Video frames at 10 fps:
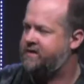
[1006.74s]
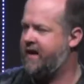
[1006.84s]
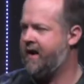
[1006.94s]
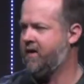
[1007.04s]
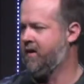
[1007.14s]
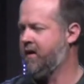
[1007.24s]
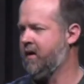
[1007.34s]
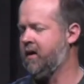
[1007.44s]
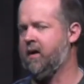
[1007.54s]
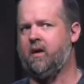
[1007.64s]
there.
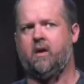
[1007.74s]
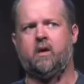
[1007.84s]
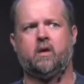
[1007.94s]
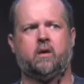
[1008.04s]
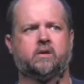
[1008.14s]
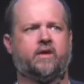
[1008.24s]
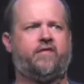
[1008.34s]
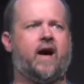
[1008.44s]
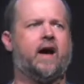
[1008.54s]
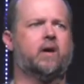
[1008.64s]
Because the
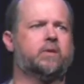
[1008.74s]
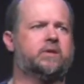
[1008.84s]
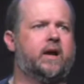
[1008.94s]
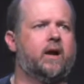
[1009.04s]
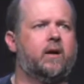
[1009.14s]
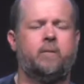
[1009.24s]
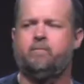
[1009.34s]
fire was there.